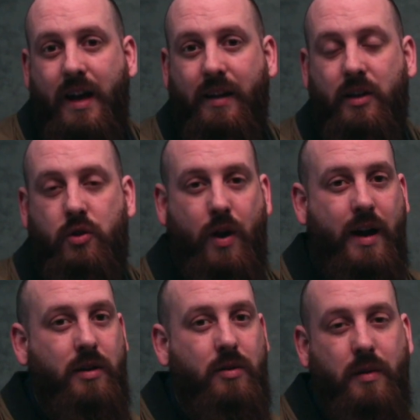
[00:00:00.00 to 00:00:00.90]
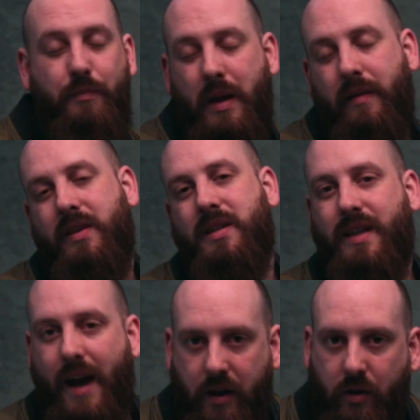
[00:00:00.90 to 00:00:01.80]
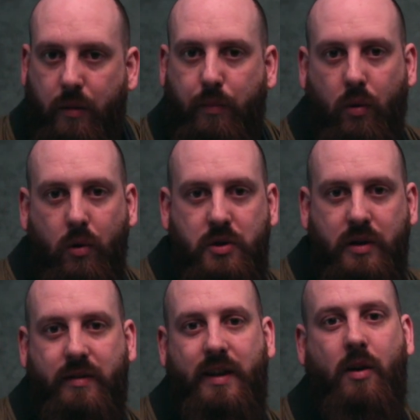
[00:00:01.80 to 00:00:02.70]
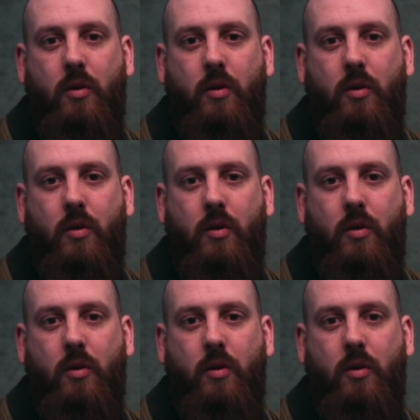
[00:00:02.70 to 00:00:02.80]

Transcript: And they try and use a bit of a scattergun approach and think